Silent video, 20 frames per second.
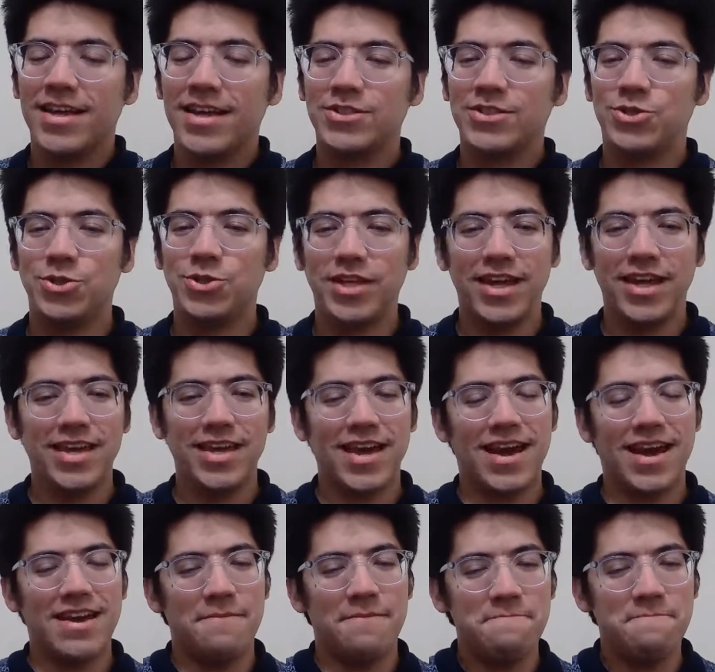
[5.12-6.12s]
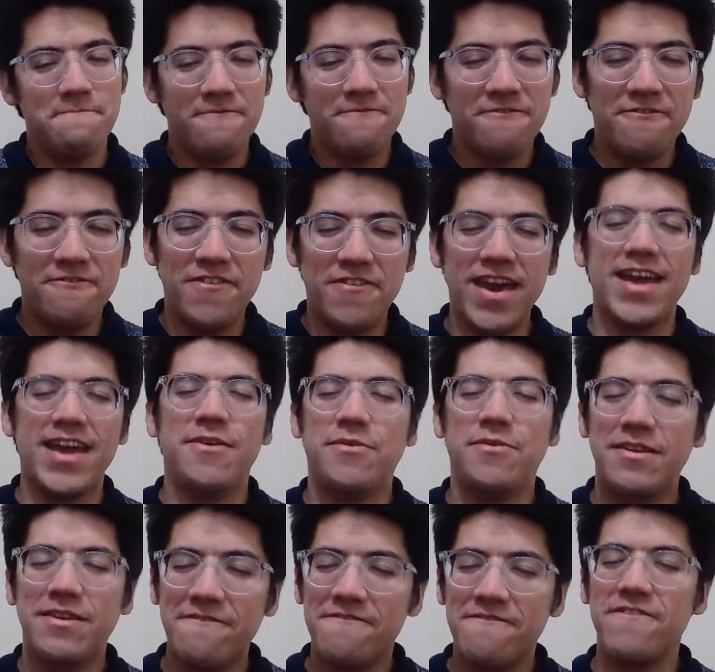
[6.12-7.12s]
Today I am
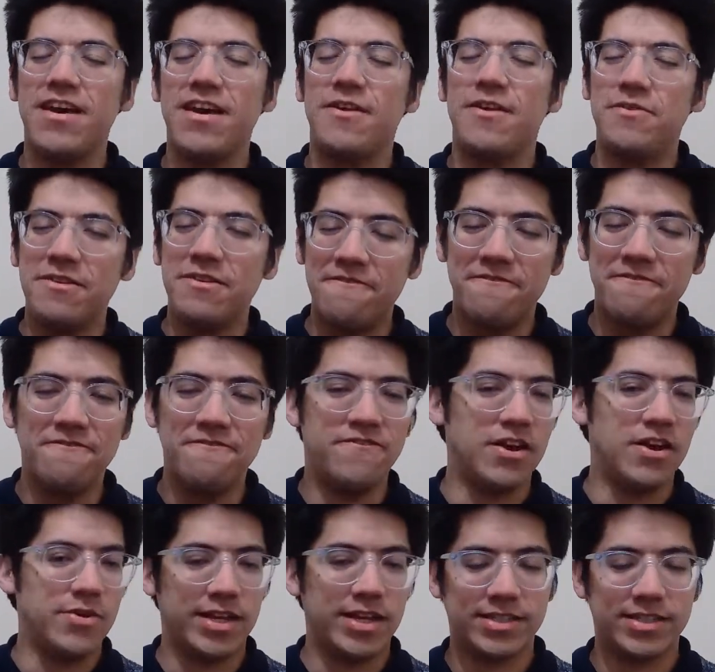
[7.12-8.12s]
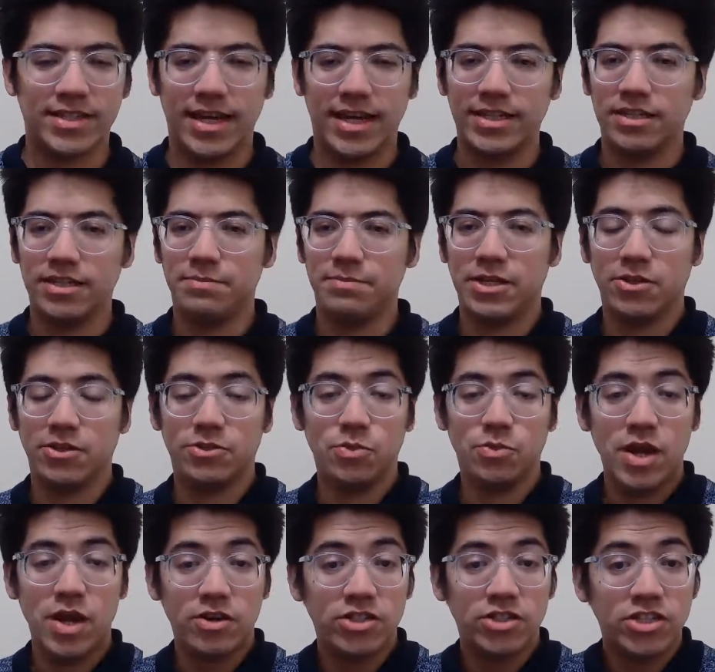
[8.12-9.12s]
very excited because
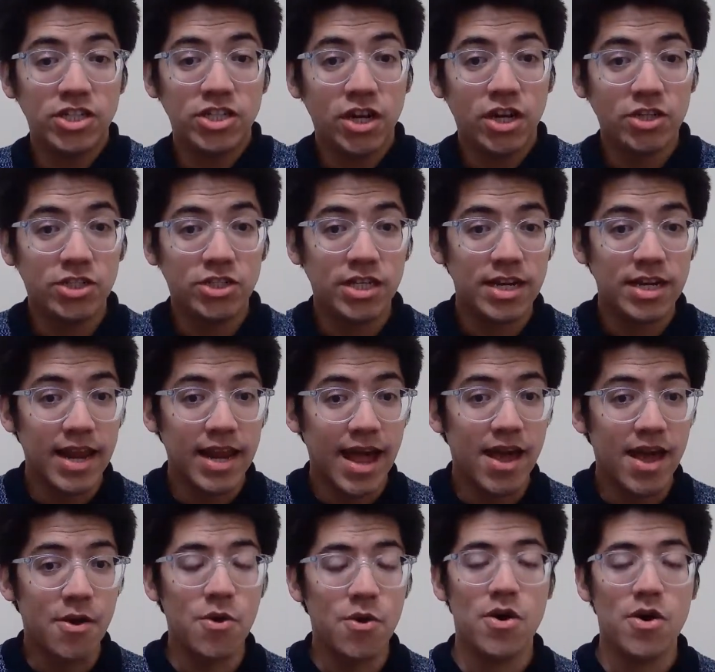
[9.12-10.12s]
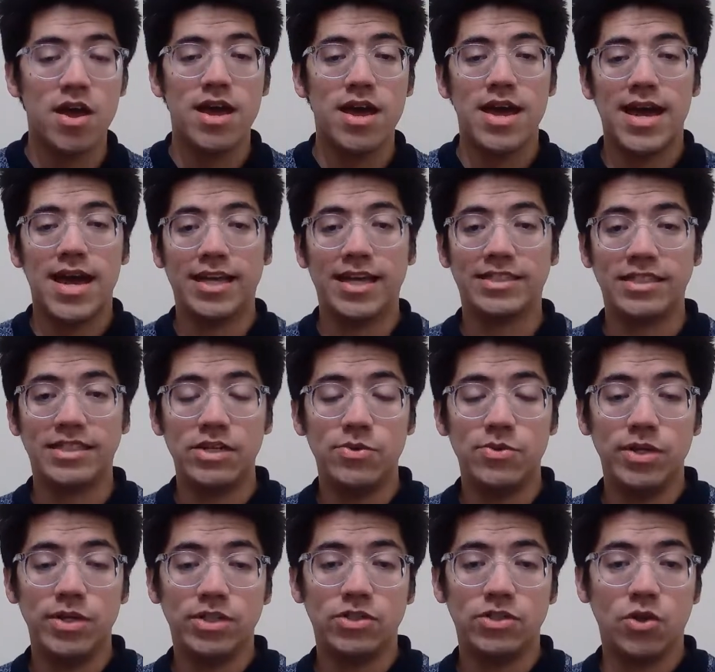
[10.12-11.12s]
we are starting now a
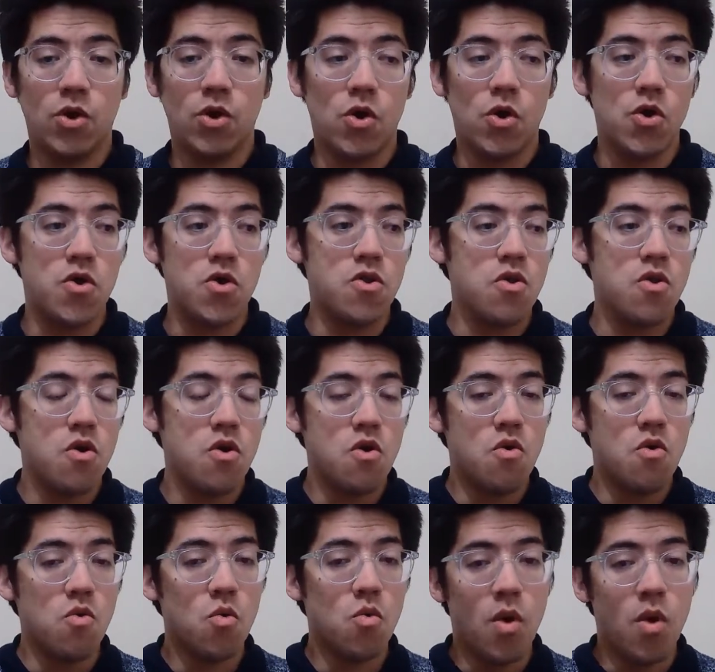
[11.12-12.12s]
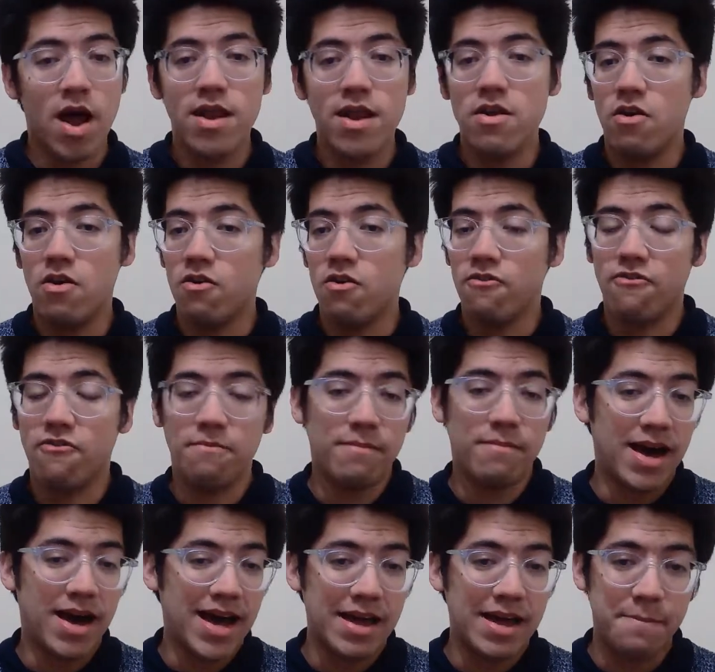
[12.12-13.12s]
series on one of
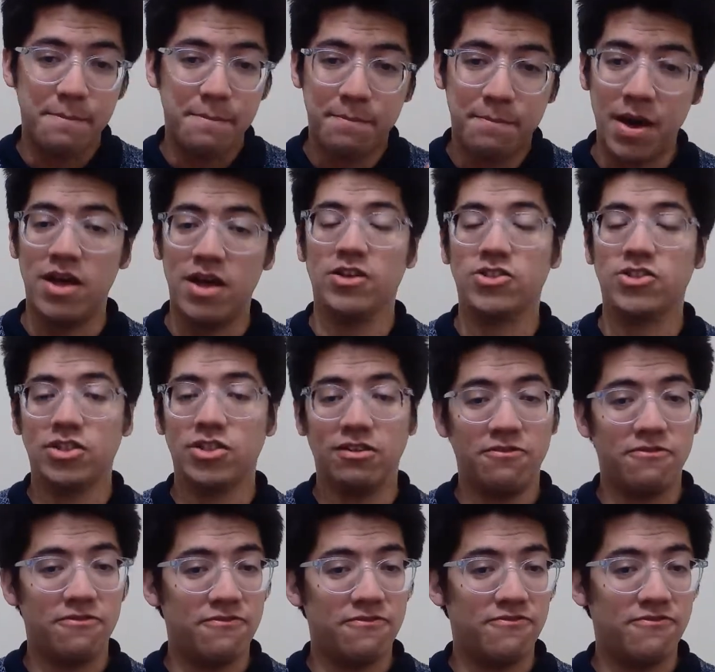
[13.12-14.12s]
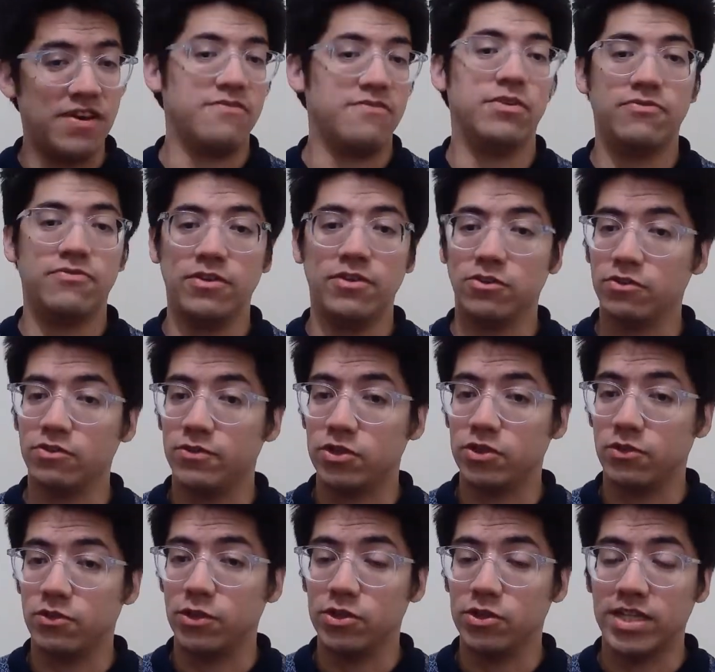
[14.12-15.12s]
my personal favorite philosophers of
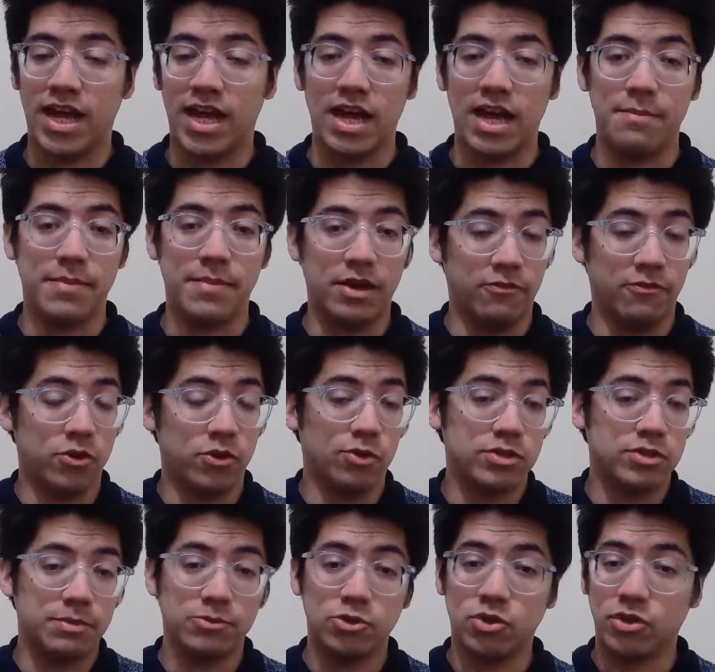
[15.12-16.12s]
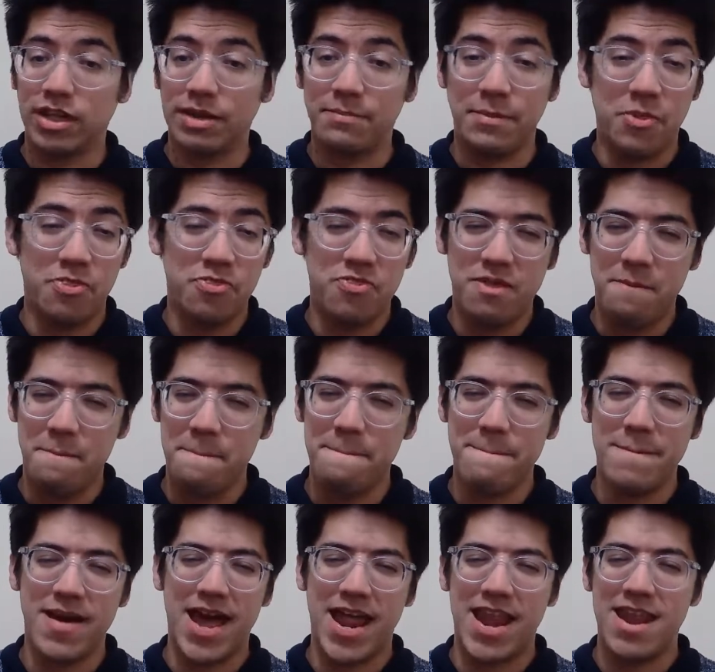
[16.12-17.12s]
all time, and of course I'm talking about the
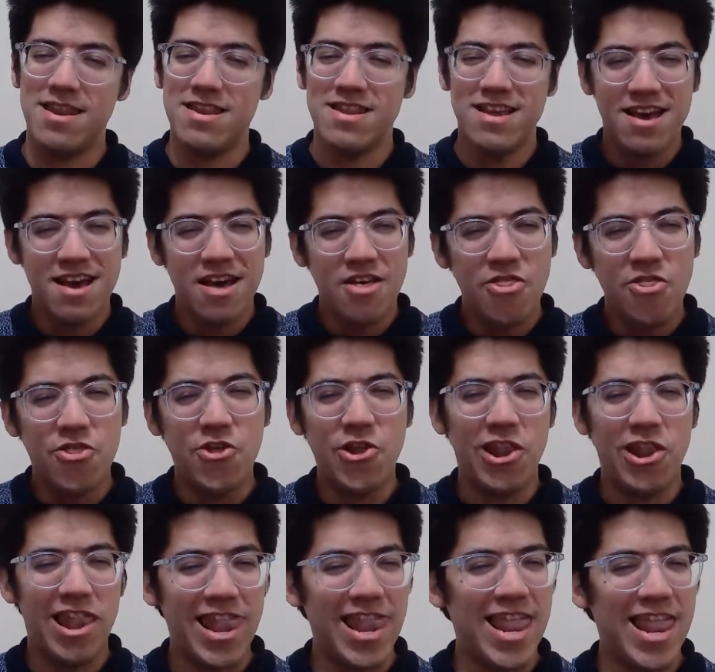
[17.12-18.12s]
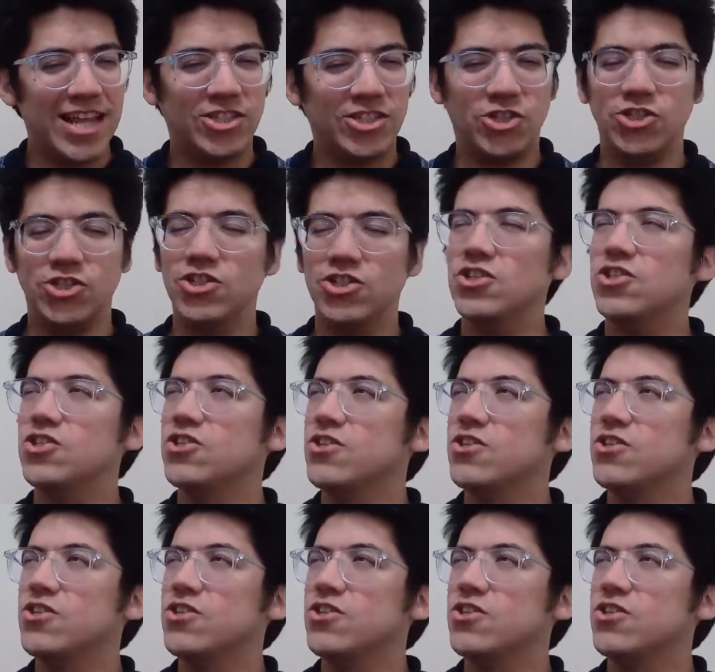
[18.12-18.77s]
man, the legend,